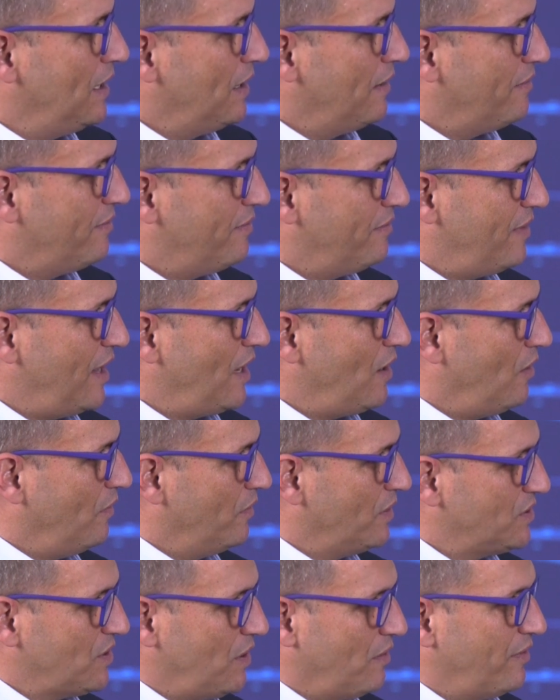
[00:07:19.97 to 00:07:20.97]
Think
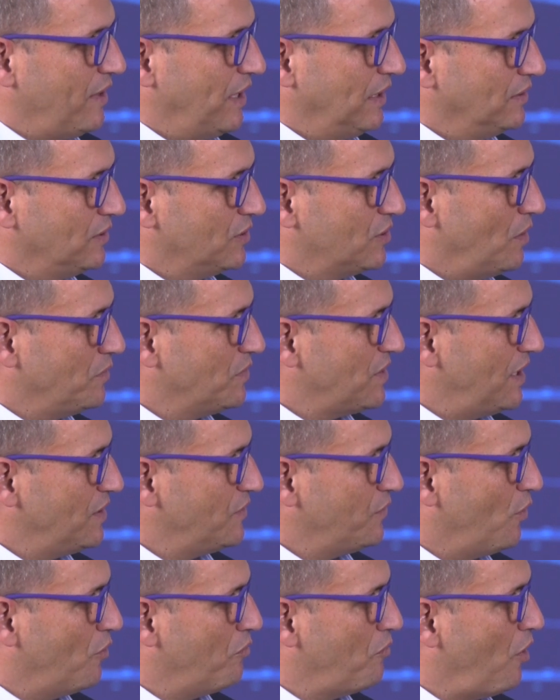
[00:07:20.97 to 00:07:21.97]
over something.
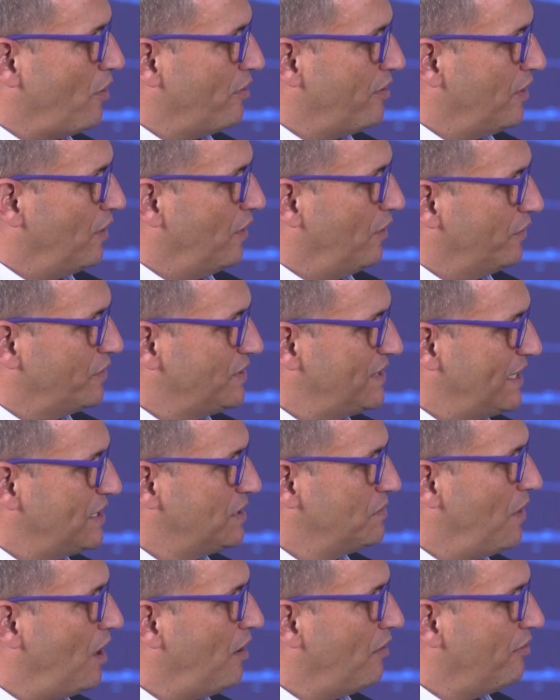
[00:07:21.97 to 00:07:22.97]
Sometimes 4 months or
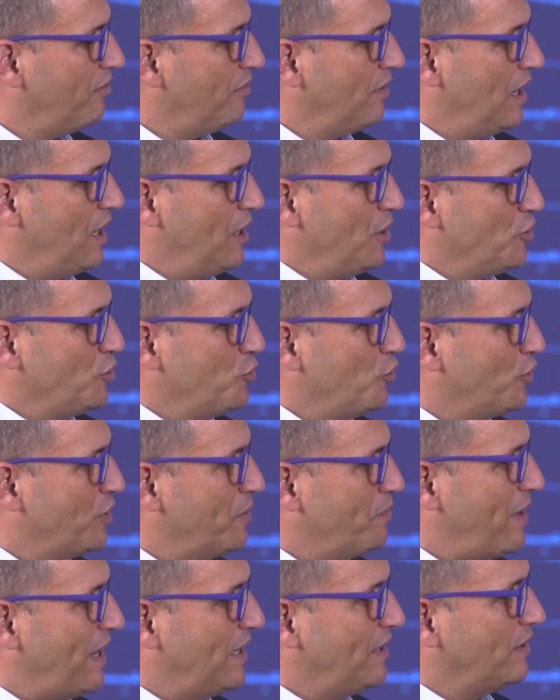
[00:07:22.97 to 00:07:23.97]
6 months, you're
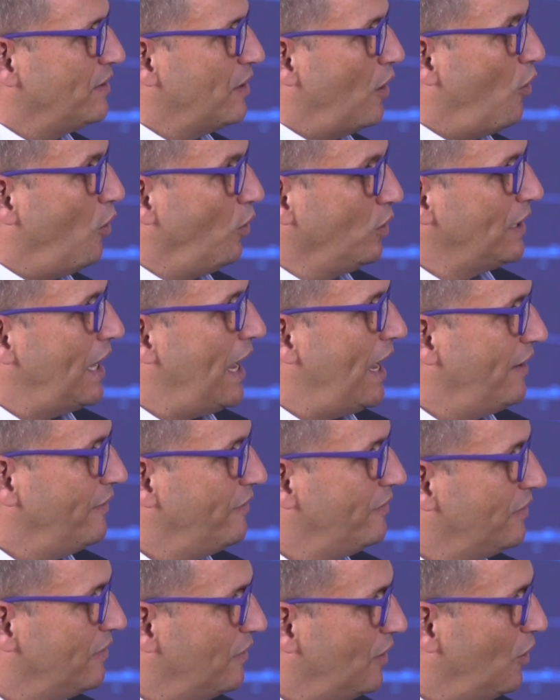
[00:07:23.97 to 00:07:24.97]
dependent the whole
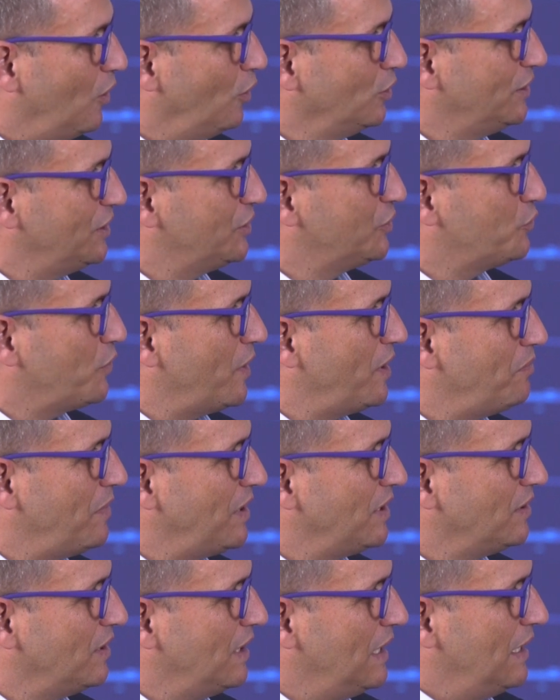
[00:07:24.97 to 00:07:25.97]
life on this
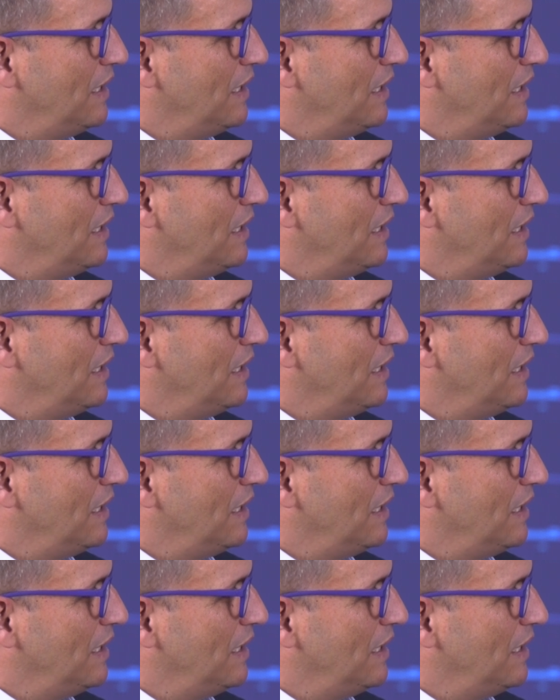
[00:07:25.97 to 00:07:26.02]
treatment.